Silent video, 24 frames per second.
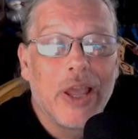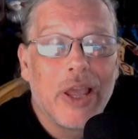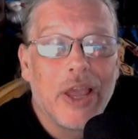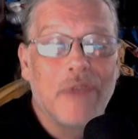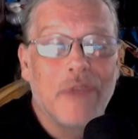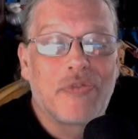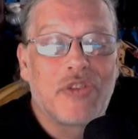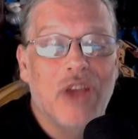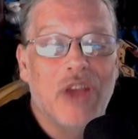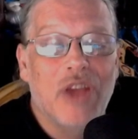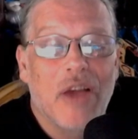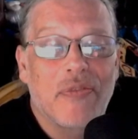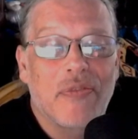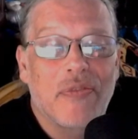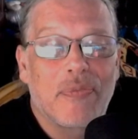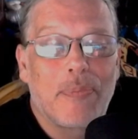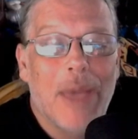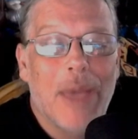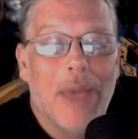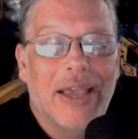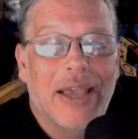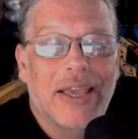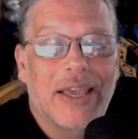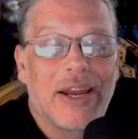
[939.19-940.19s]
If Jeff
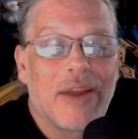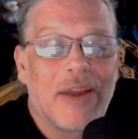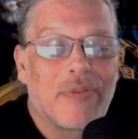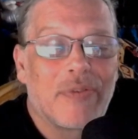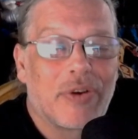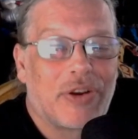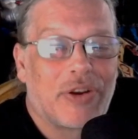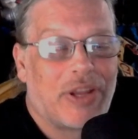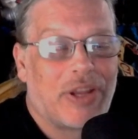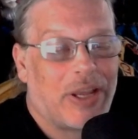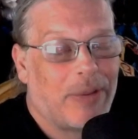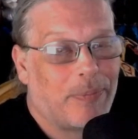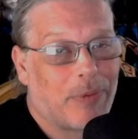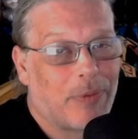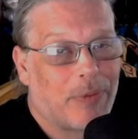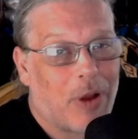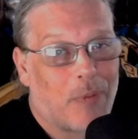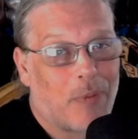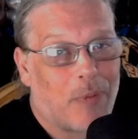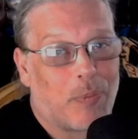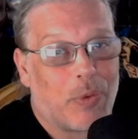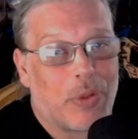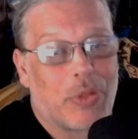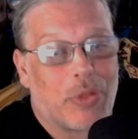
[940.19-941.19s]
Beck had ever teamed
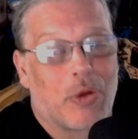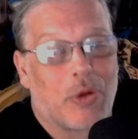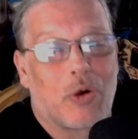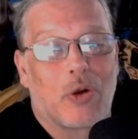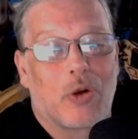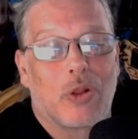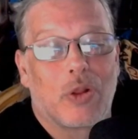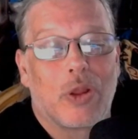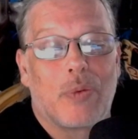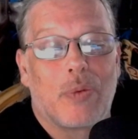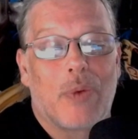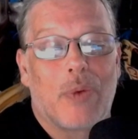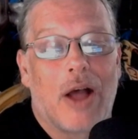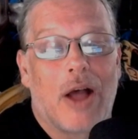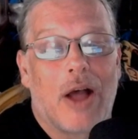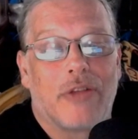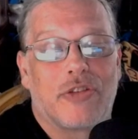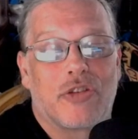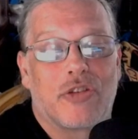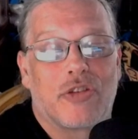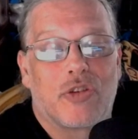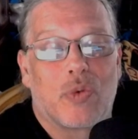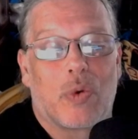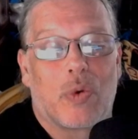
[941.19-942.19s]
up with early
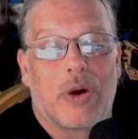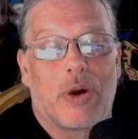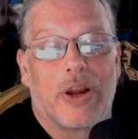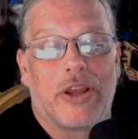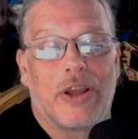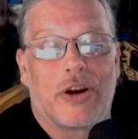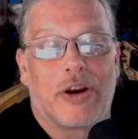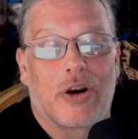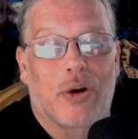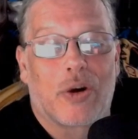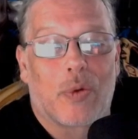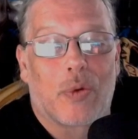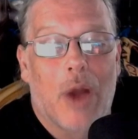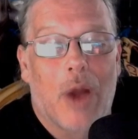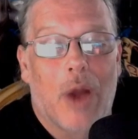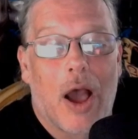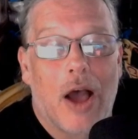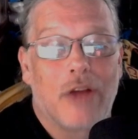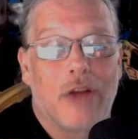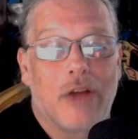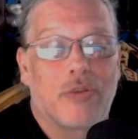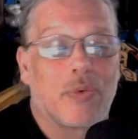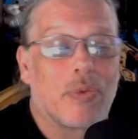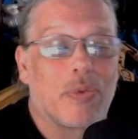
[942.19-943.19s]
Rod Stewart in a
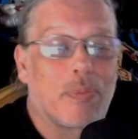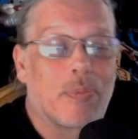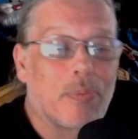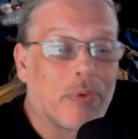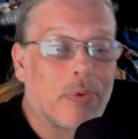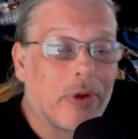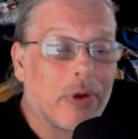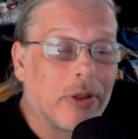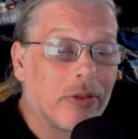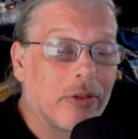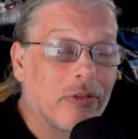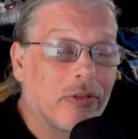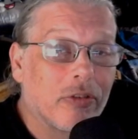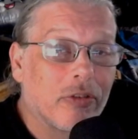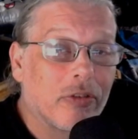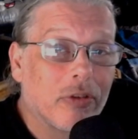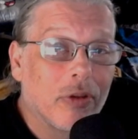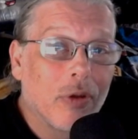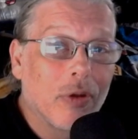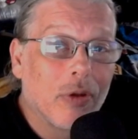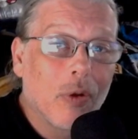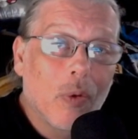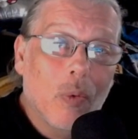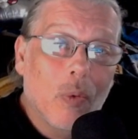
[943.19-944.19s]
garage with Prince
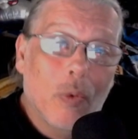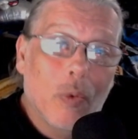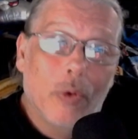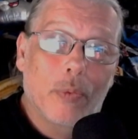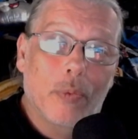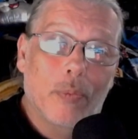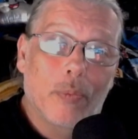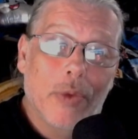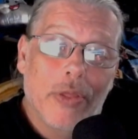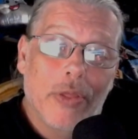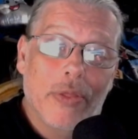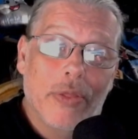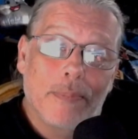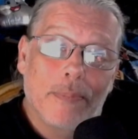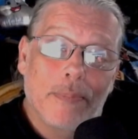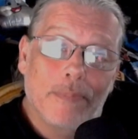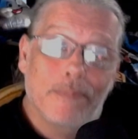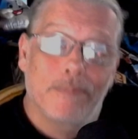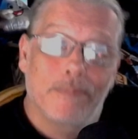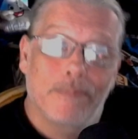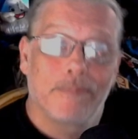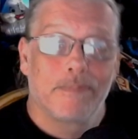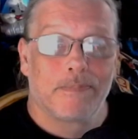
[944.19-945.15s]
on rhythm,